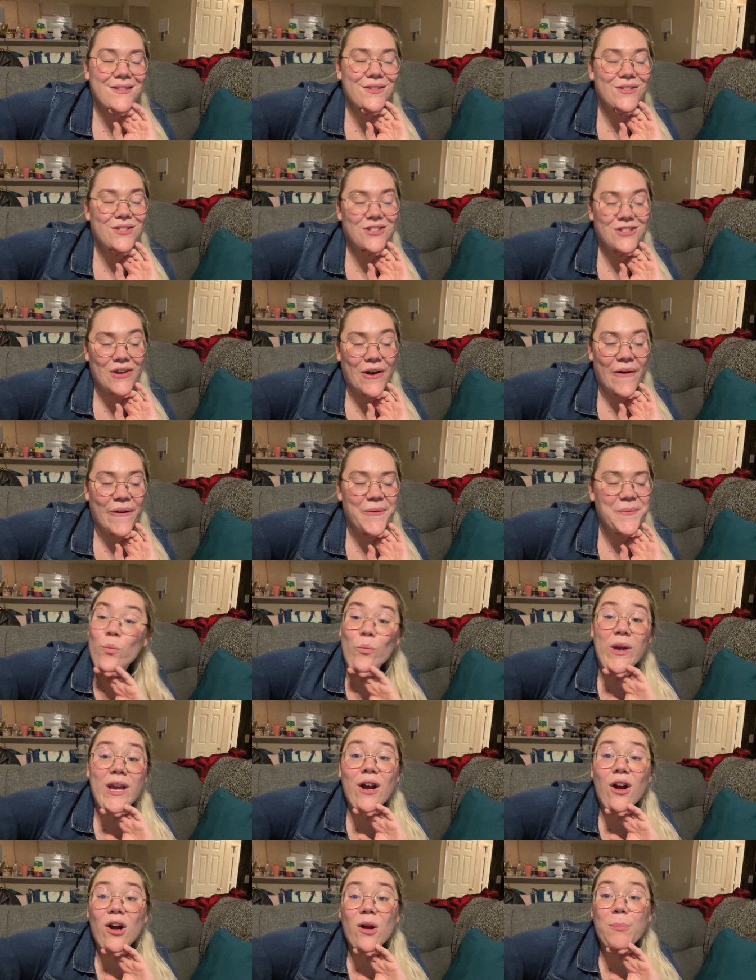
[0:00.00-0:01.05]
So
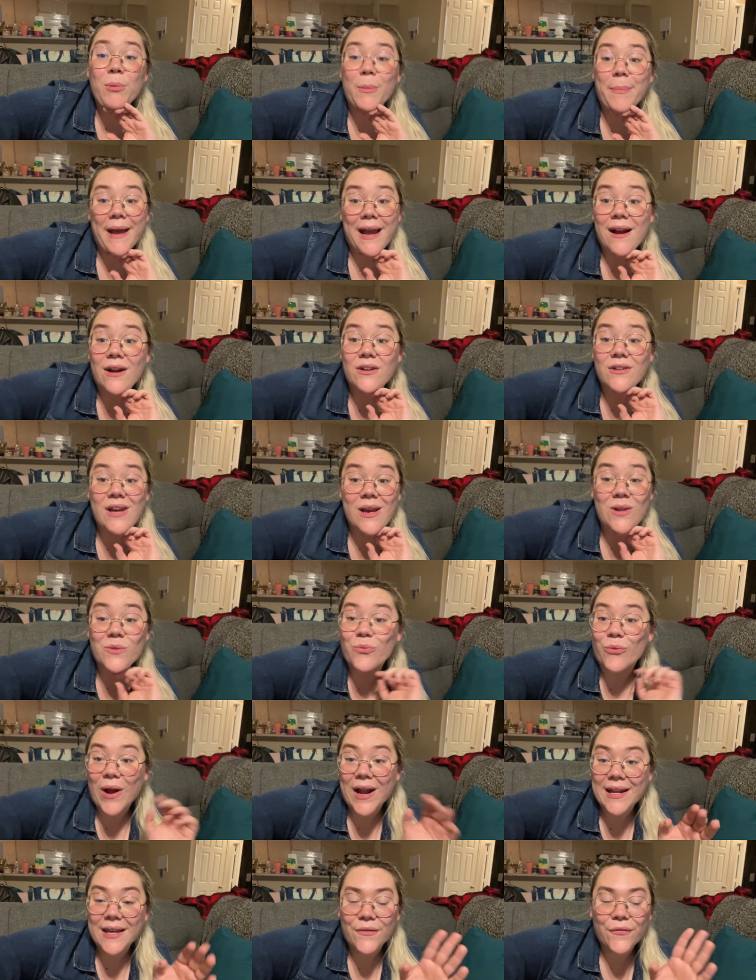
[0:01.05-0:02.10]
we are prepared and
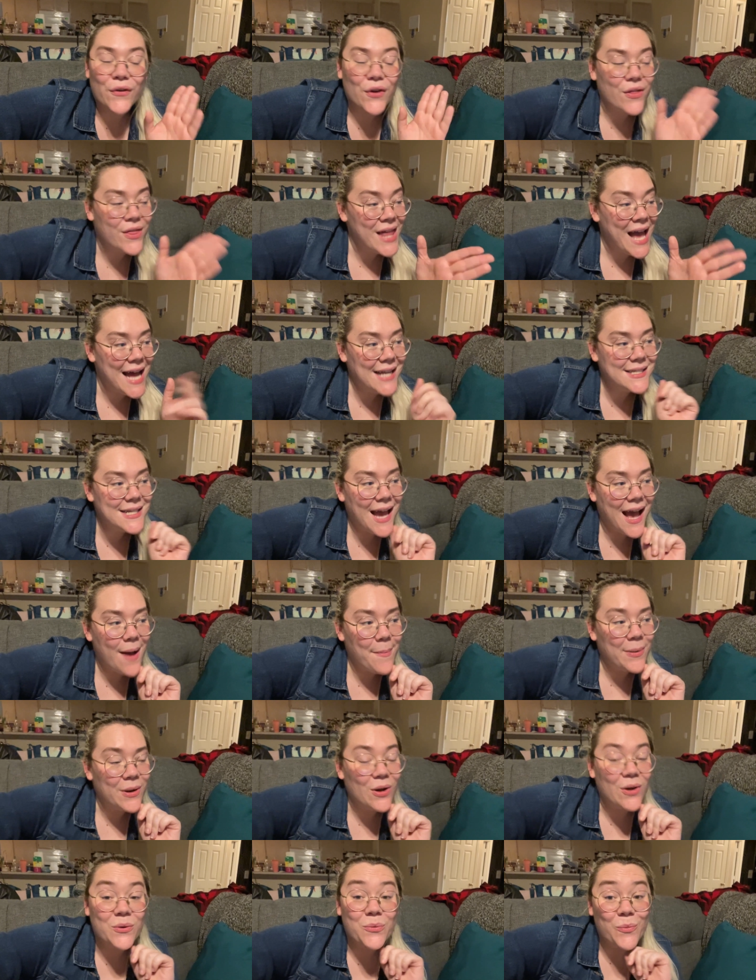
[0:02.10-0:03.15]
ready for that to
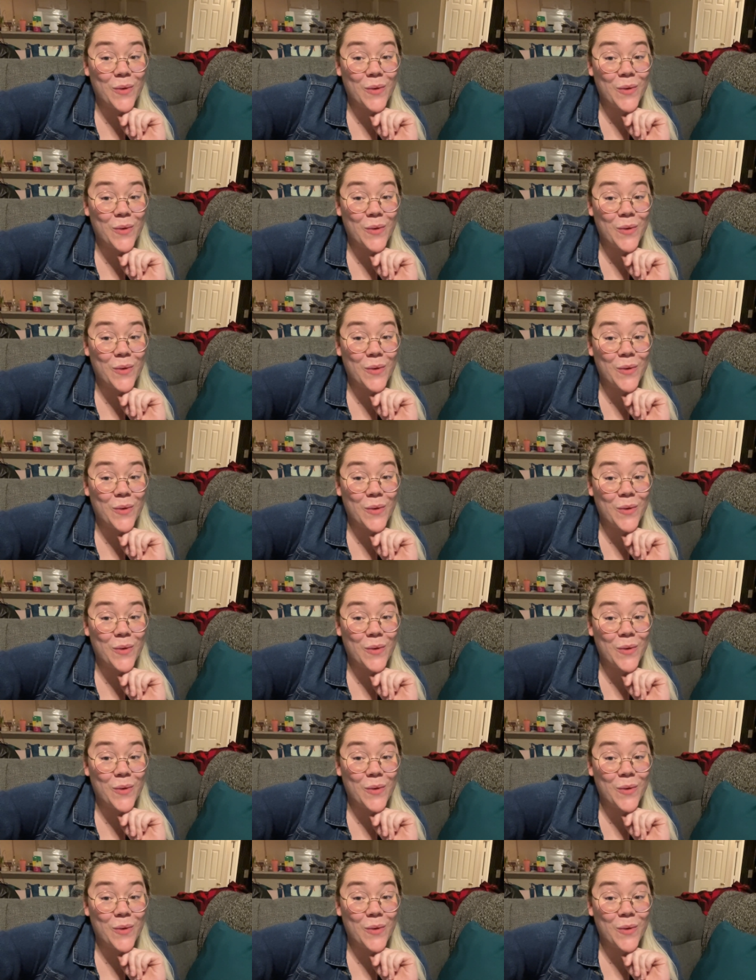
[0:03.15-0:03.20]
happen on